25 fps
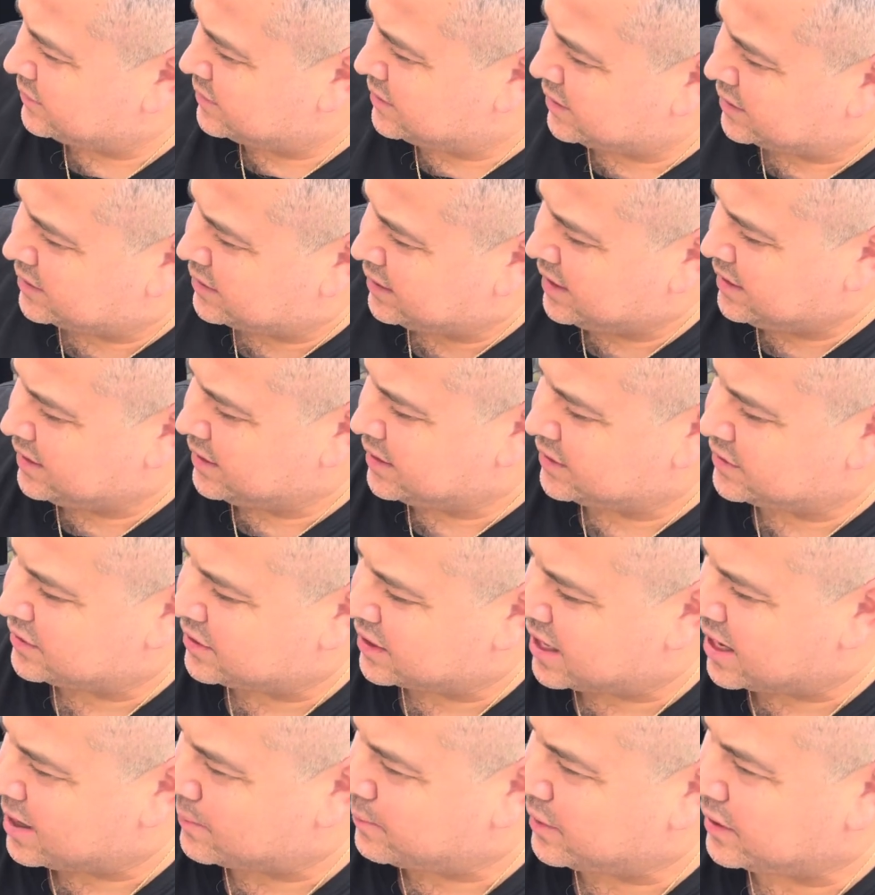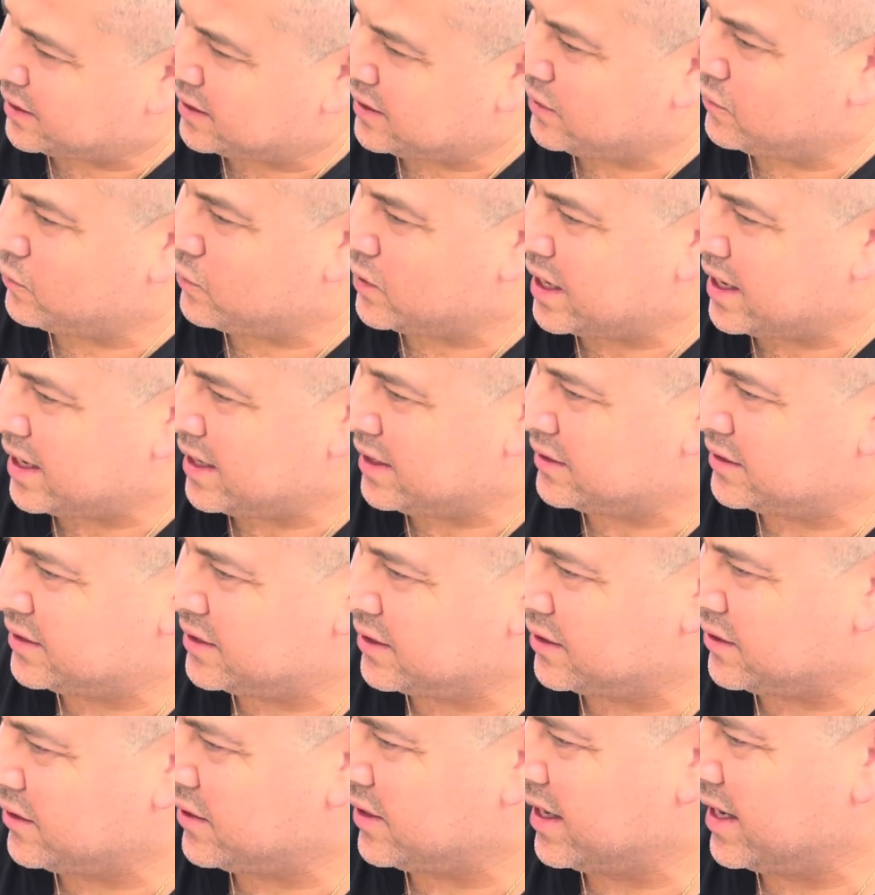to clean the top, a good way is
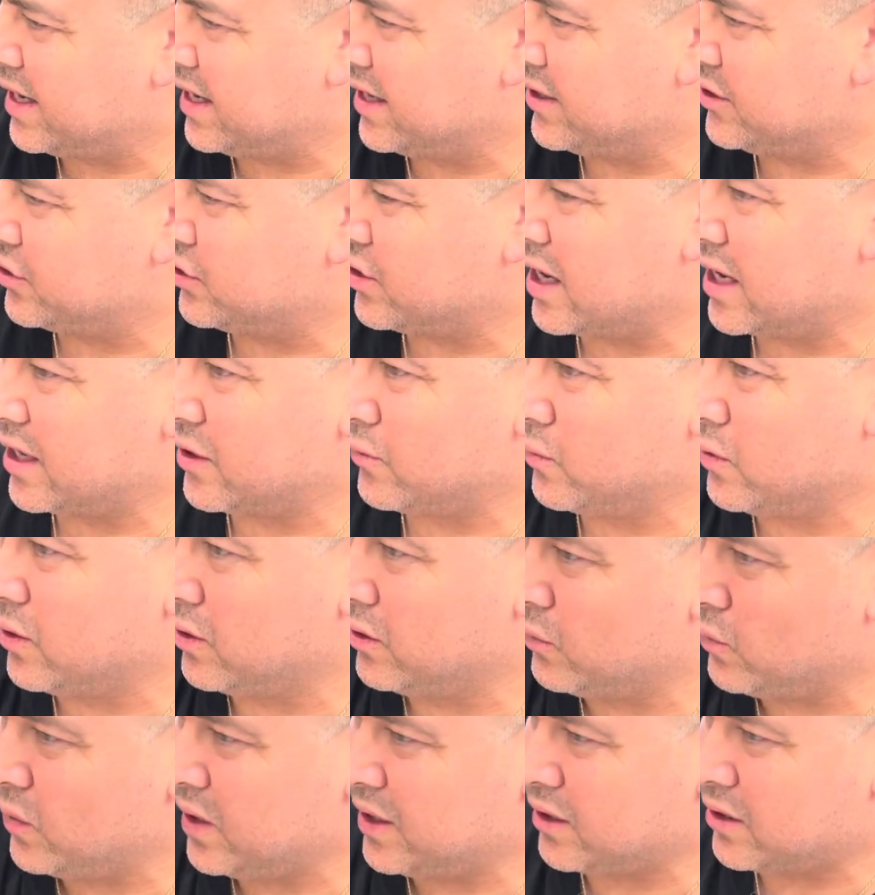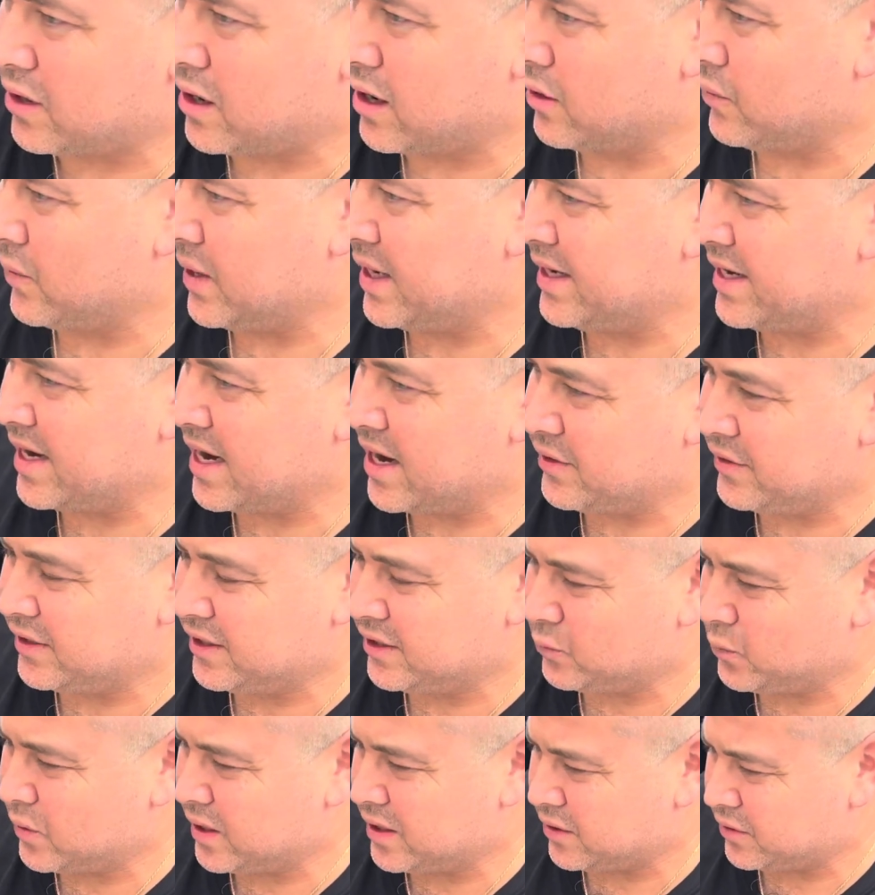to go ahead and try to roll the window all the way down.
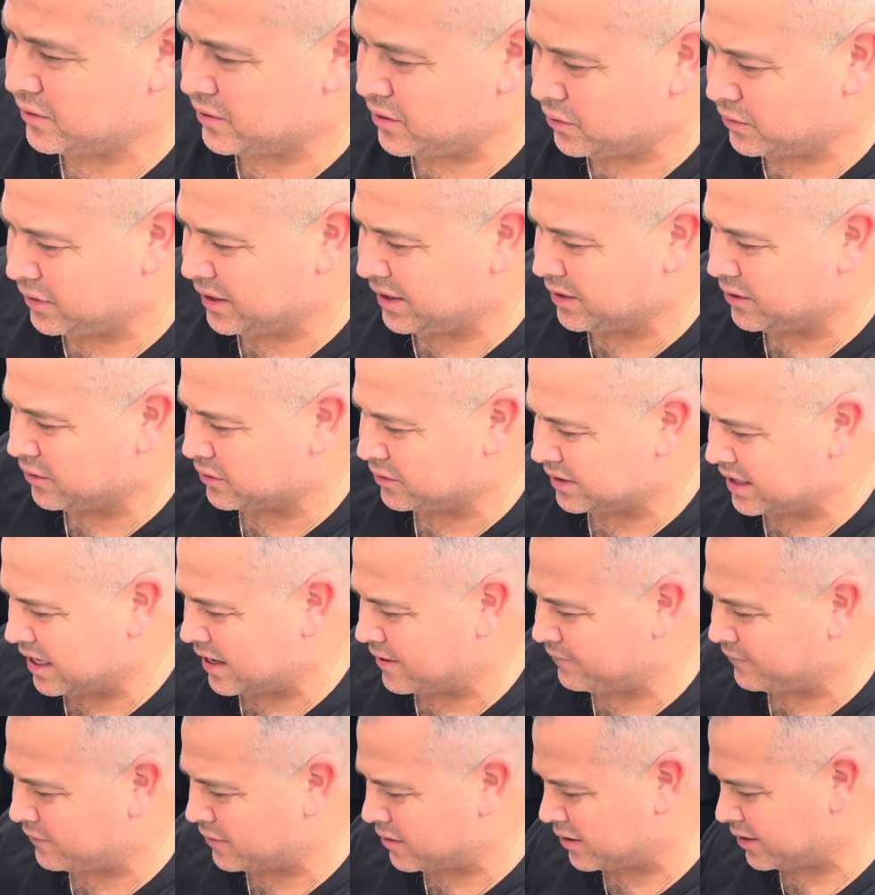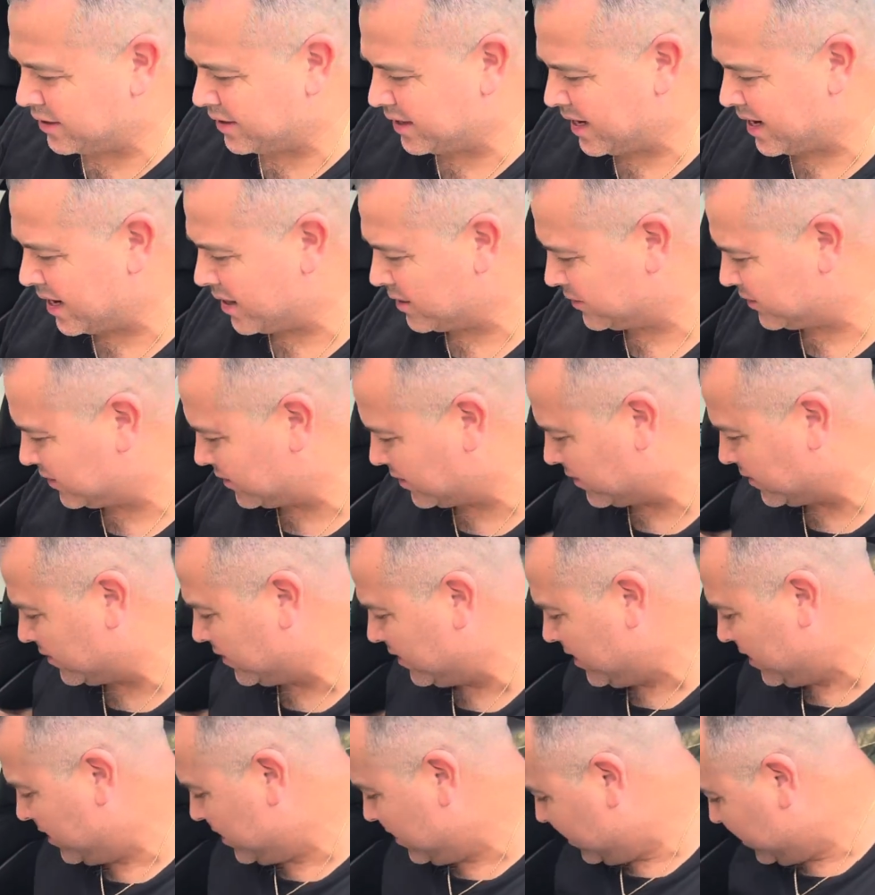This window only goes that far down, so you
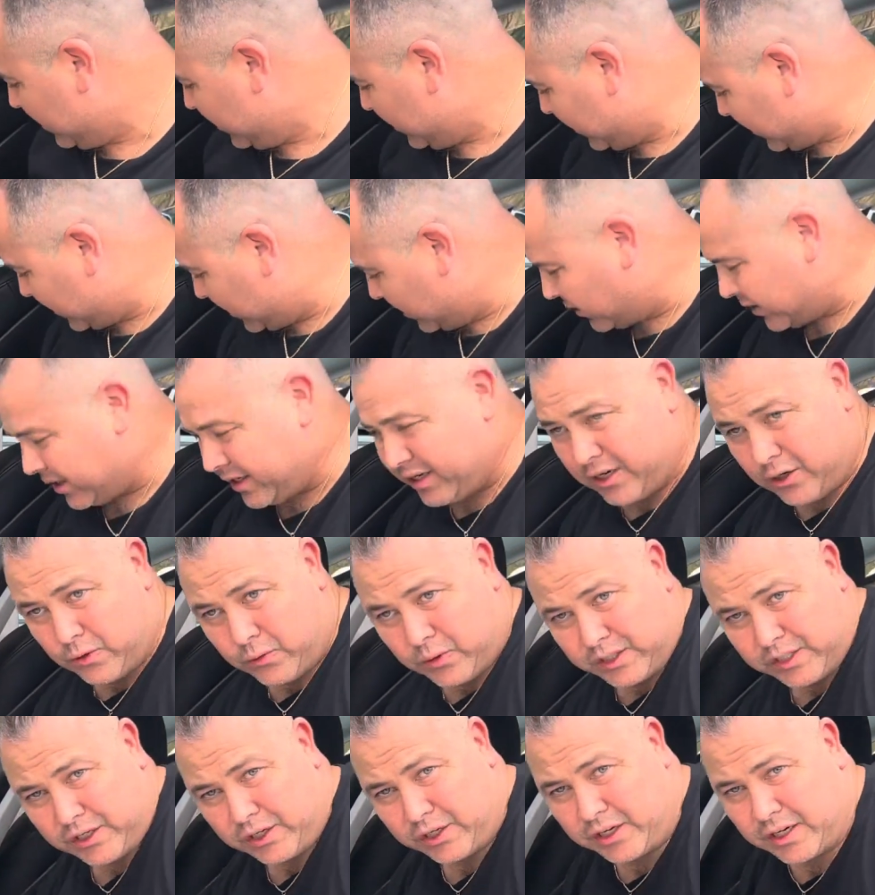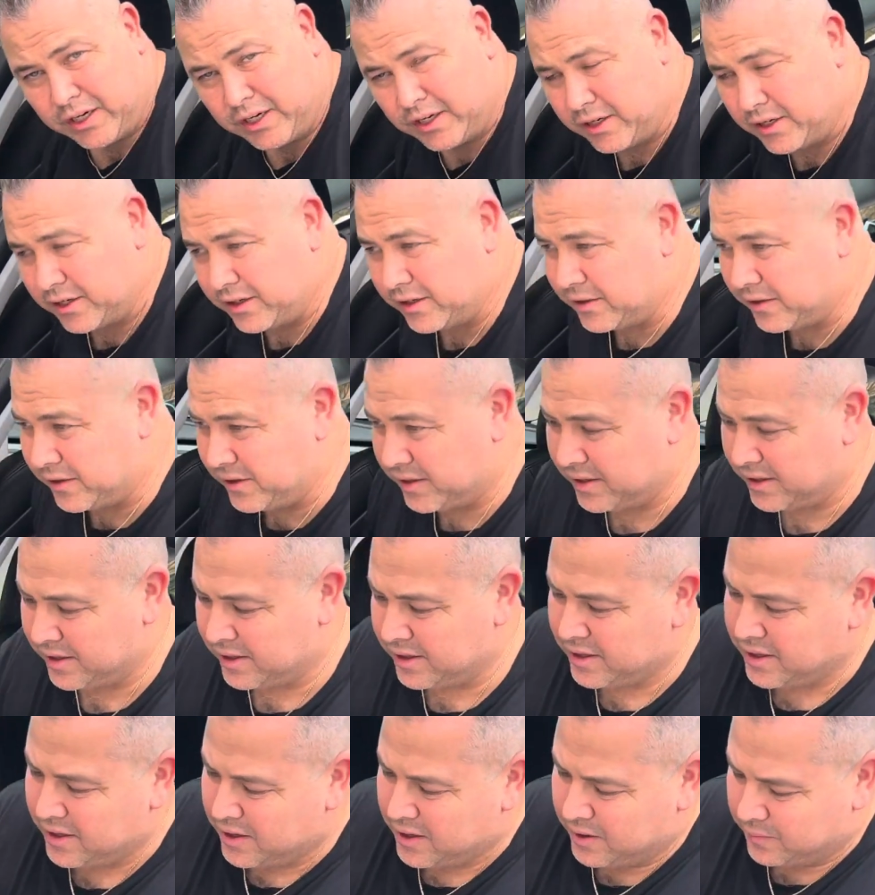can only do what you can do.
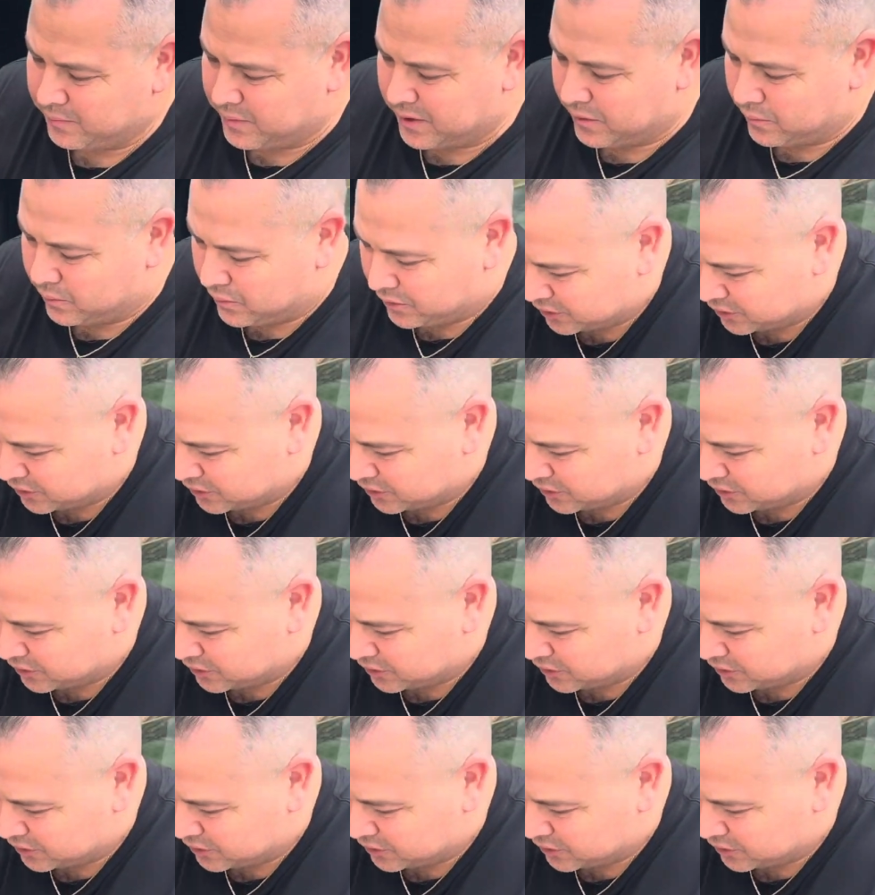But we'll